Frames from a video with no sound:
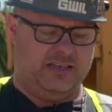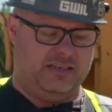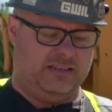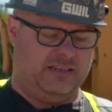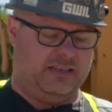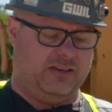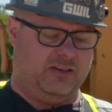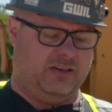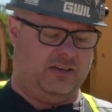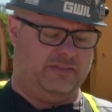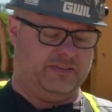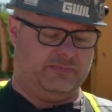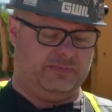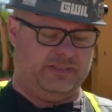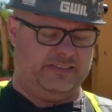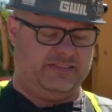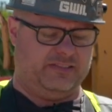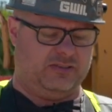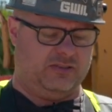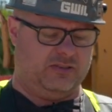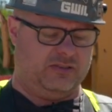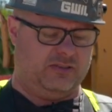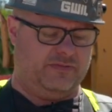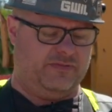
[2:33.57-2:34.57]
They all have to be
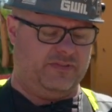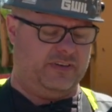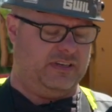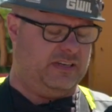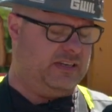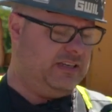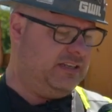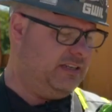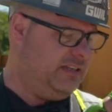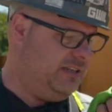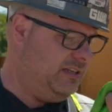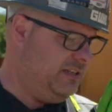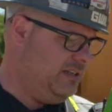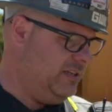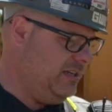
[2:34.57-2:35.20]
certified.